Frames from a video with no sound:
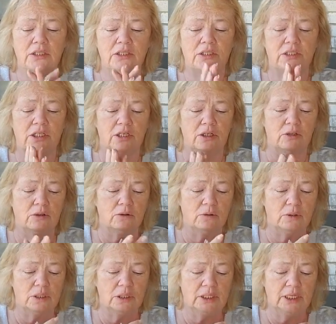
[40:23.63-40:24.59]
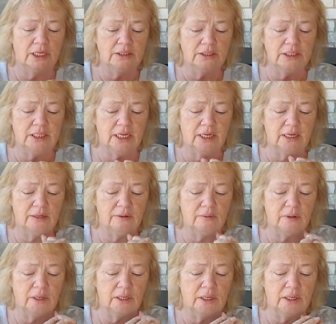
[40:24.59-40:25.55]
So, Nelda and I,
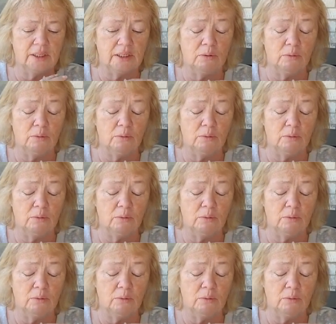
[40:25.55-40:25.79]
and